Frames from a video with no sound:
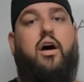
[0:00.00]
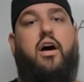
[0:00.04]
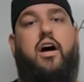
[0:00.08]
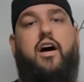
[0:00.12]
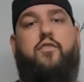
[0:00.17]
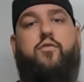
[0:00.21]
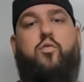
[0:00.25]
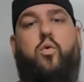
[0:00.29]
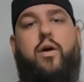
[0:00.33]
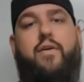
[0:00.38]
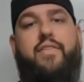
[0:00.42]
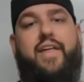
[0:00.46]

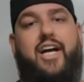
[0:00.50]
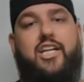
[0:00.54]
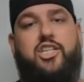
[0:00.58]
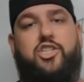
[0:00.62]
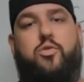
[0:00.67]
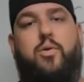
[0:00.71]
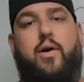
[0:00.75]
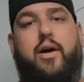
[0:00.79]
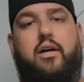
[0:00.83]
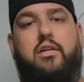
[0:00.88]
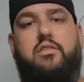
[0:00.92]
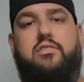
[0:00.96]
of where that
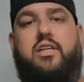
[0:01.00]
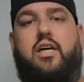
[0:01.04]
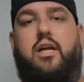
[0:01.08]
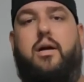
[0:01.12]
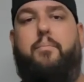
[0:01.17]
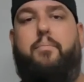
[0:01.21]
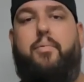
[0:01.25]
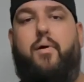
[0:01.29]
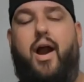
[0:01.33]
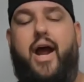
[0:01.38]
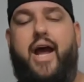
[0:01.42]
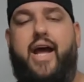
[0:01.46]
trigger is gonna
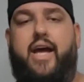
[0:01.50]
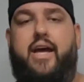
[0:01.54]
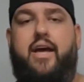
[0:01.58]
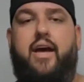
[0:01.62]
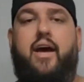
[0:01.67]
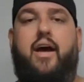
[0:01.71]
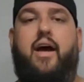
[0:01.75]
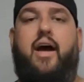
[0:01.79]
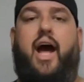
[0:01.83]
break,